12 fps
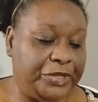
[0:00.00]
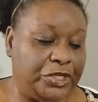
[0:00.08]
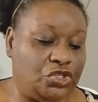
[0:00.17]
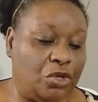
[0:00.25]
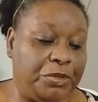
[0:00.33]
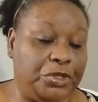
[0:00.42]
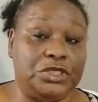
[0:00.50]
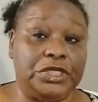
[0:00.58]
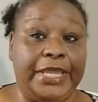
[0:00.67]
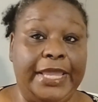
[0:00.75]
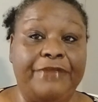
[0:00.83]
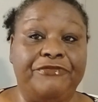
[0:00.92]
Because you're going to be
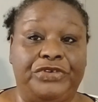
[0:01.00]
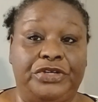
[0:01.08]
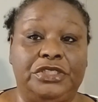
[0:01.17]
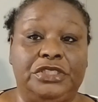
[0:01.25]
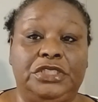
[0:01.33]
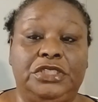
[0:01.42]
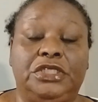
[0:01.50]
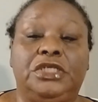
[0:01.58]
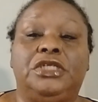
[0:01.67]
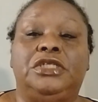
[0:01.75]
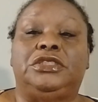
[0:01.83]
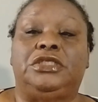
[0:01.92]
using Canva
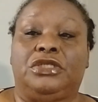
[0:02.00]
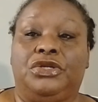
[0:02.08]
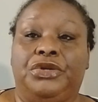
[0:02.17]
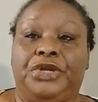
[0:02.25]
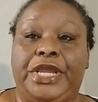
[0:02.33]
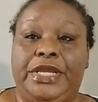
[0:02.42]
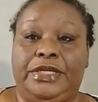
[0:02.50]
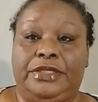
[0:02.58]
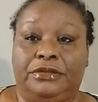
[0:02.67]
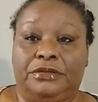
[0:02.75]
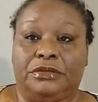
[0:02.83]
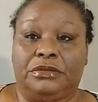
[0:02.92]
to create